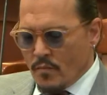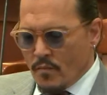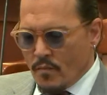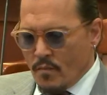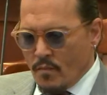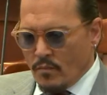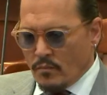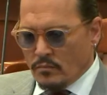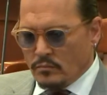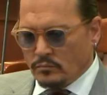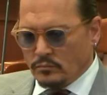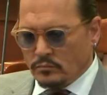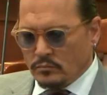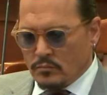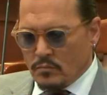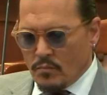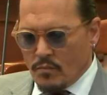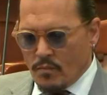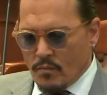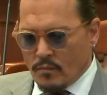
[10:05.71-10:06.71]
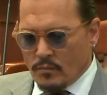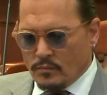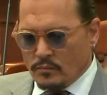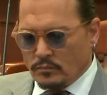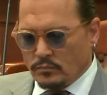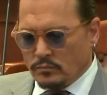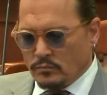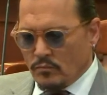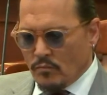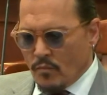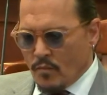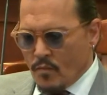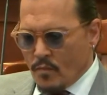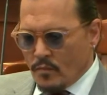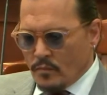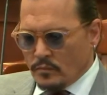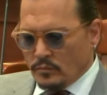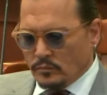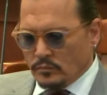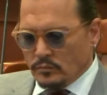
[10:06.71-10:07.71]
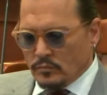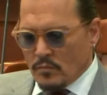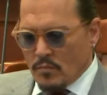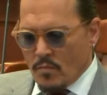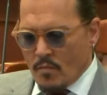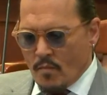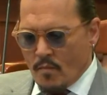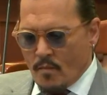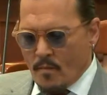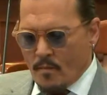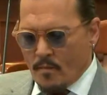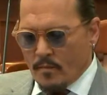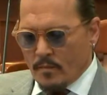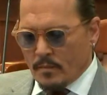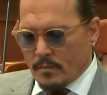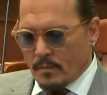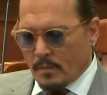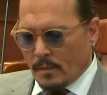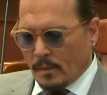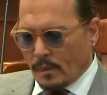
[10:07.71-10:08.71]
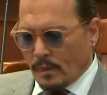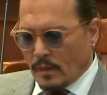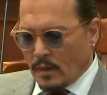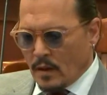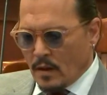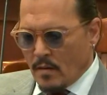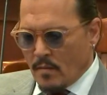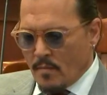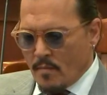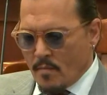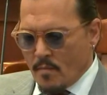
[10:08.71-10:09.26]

hand uh, if the injury had occurred as, as Ms. Heard described?